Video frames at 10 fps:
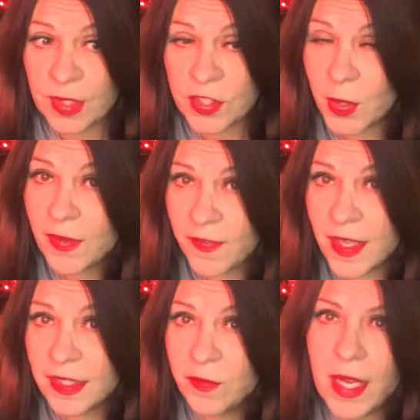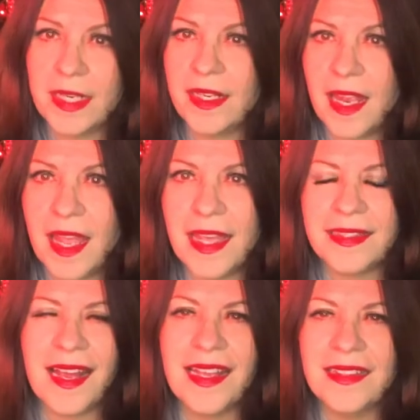So I finally read it
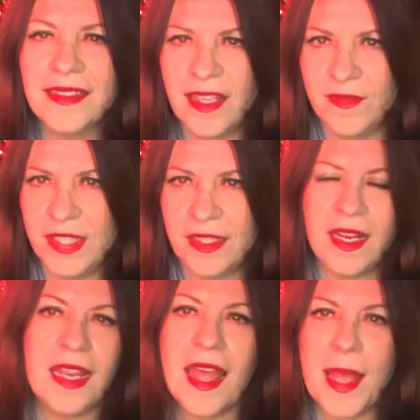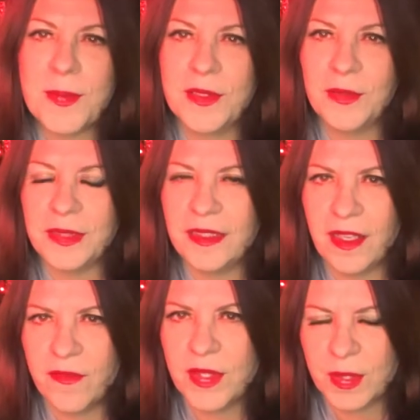and I loved it. I absolutely
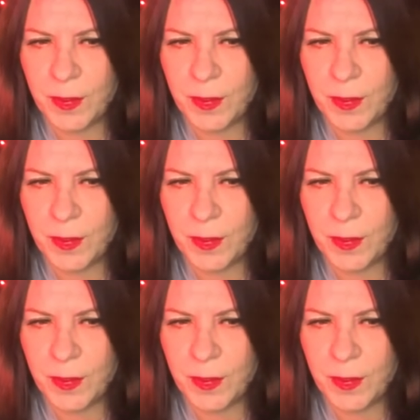loved this